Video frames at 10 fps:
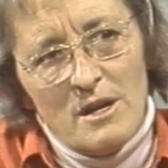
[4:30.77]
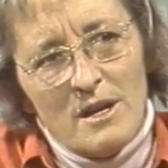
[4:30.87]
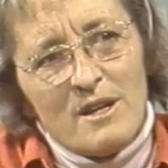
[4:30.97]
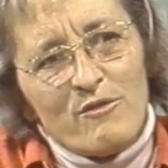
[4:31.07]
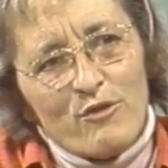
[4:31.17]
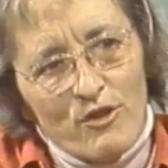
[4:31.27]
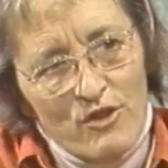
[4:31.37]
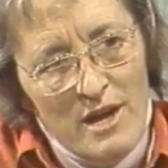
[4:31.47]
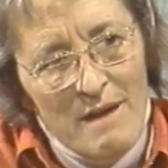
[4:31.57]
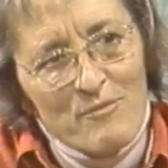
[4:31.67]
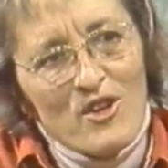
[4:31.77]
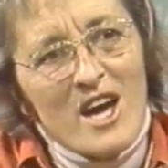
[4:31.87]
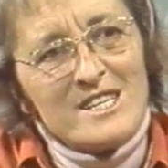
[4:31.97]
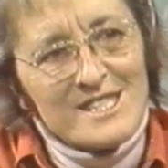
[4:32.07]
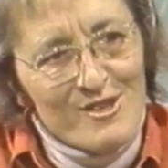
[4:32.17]
And for that
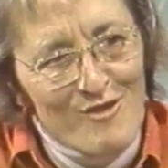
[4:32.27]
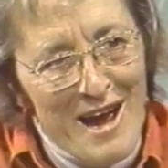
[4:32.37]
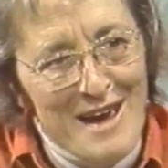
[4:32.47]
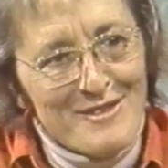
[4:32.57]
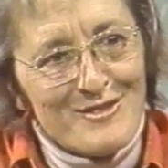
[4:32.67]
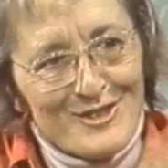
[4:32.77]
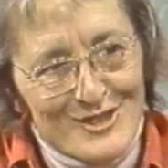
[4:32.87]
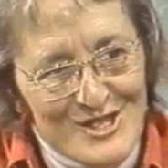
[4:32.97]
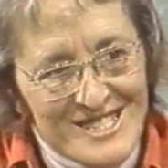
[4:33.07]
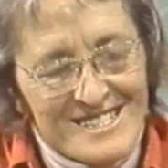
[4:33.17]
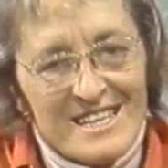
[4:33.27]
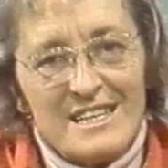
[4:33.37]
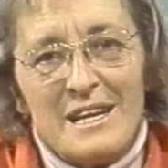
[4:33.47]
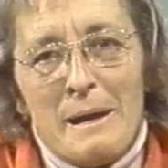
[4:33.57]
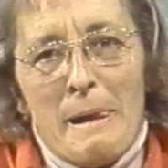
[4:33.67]
I survived, she said.
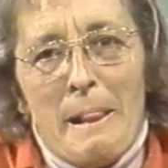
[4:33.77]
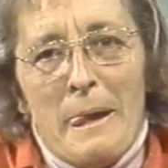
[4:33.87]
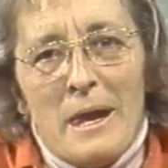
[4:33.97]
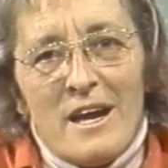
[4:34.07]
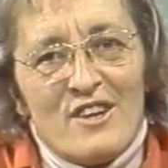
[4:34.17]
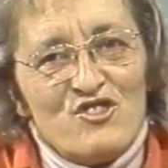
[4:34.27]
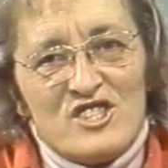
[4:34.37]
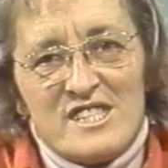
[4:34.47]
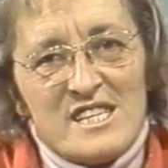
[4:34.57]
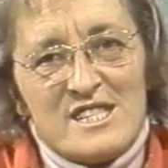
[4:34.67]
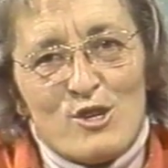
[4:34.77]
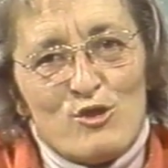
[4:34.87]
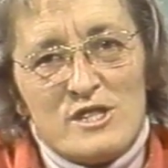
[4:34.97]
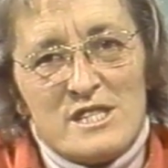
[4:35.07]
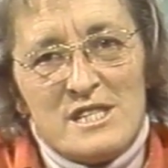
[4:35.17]
And she said, so
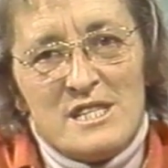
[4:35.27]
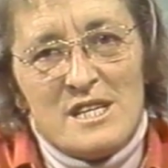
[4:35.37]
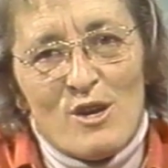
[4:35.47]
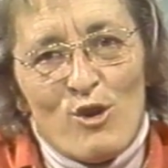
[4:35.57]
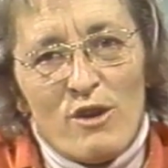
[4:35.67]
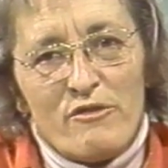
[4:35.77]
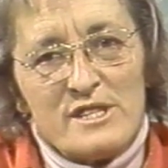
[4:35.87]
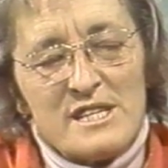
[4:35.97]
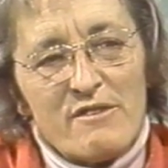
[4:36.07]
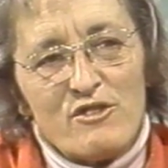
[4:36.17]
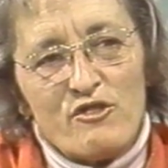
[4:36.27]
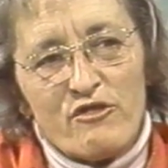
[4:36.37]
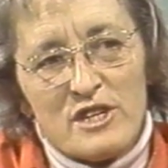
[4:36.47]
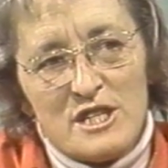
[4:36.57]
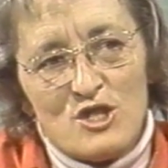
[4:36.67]
you see, all of us have the
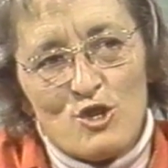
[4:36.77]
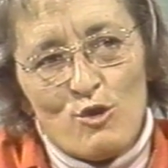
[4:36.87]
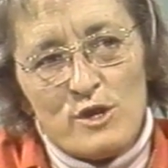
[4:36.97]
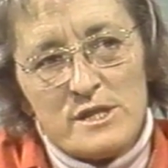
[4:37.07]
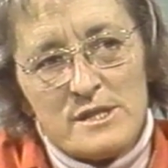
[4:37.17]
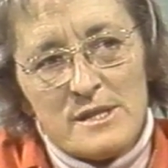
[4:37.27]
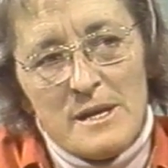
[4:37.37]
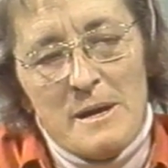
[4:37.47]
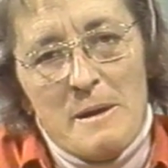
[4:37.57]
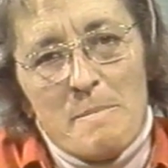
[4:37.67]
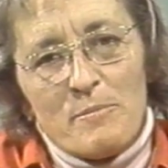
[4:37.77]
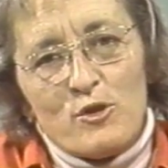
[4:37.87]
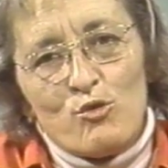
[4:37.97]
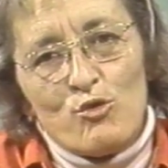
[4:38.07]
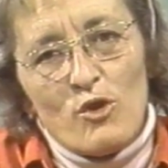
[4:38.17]
free choice
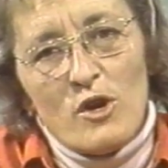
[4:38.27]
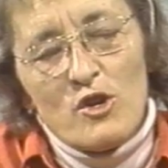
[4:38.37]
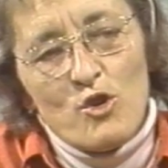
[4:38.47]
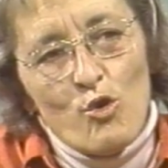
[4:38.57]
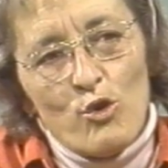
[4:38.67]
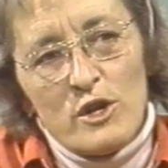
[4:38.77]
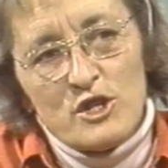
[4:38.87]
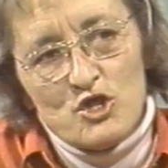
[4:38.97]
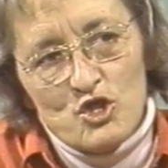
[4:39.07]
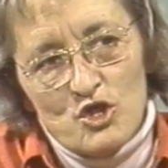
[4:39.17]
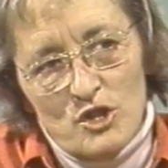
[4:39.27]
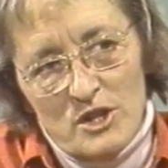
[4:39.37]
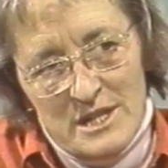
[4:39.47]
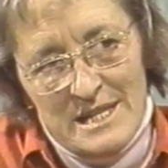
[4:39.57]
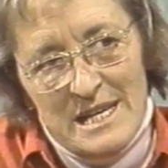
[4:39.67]
to acknowledge
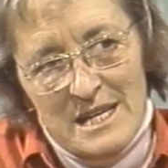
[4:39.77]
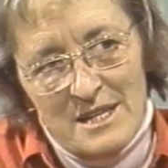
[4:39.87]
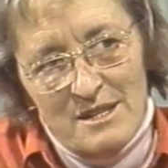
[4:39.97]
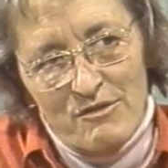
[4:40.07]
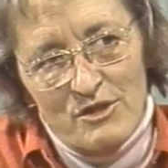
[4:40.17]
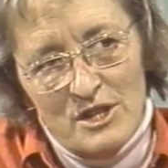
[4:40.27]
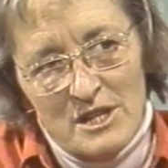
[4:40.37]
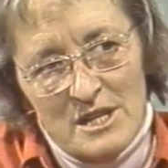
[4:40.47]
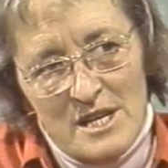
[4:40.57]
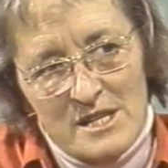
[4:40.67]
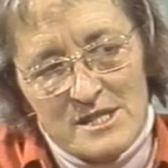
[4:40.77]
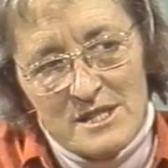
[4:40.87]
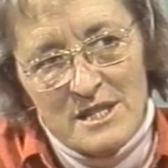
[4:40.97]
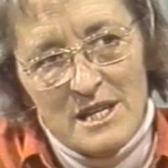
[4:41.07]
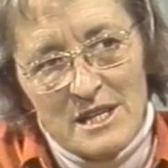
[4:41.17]
the negativity in us
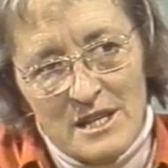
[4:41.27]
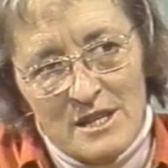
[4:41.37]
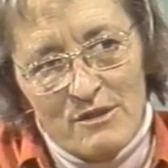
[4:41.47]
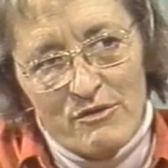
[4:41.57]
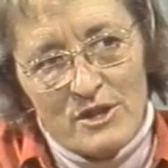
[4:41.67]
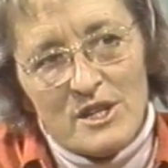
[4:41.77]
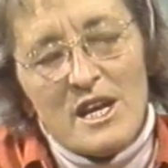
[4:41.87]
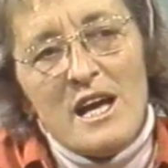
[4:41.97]
and get rid of it.